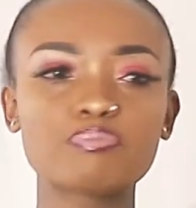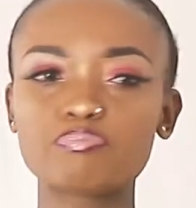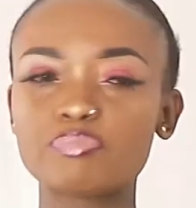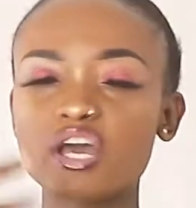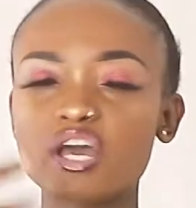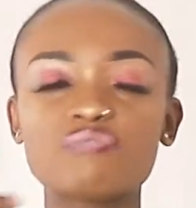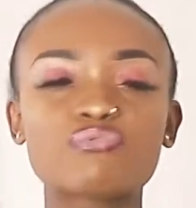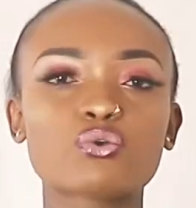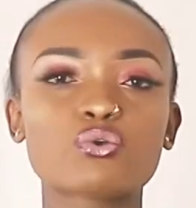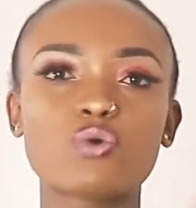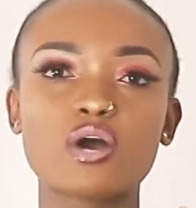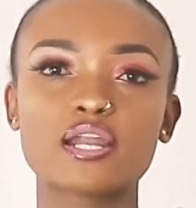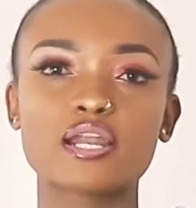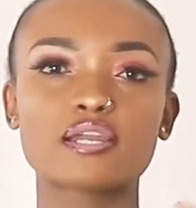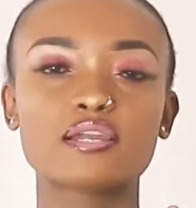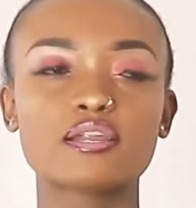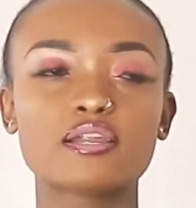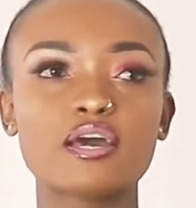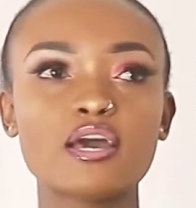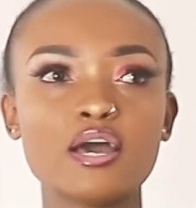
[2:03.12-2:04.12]

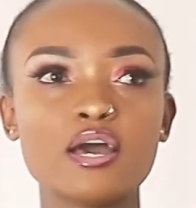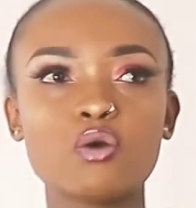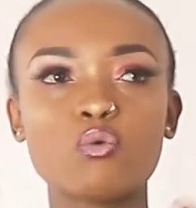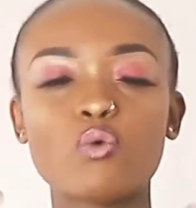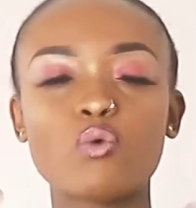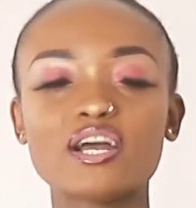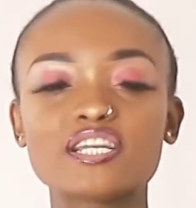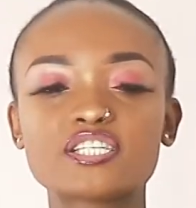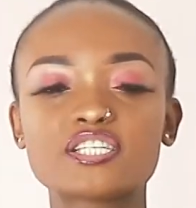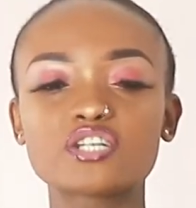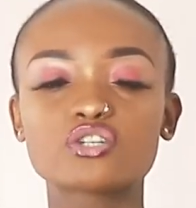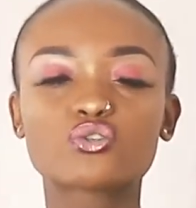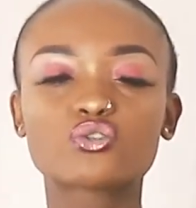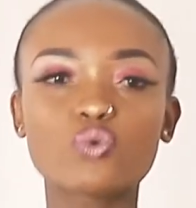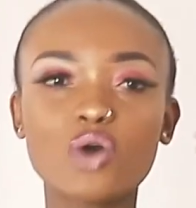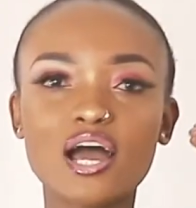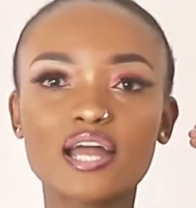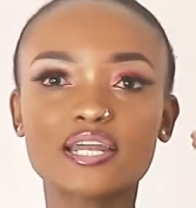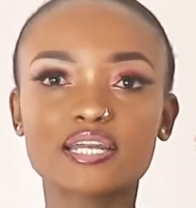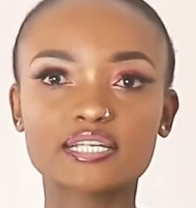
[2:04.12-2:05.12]
everyone wanting to
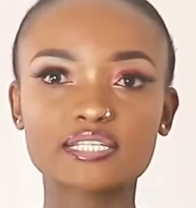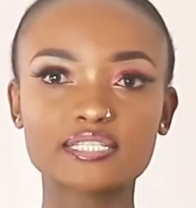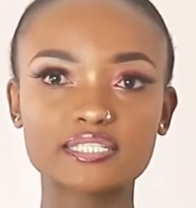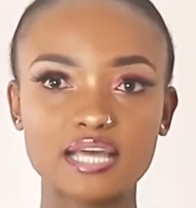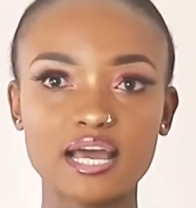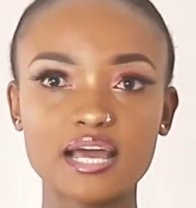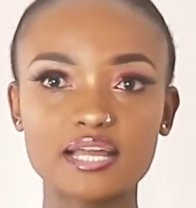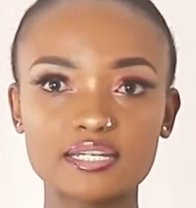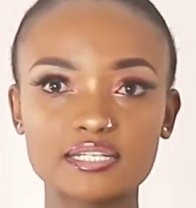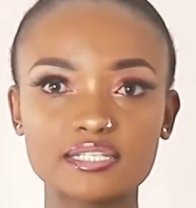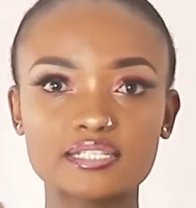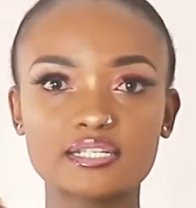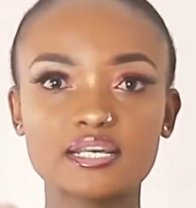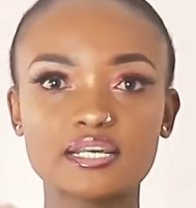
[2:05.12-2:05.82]
understand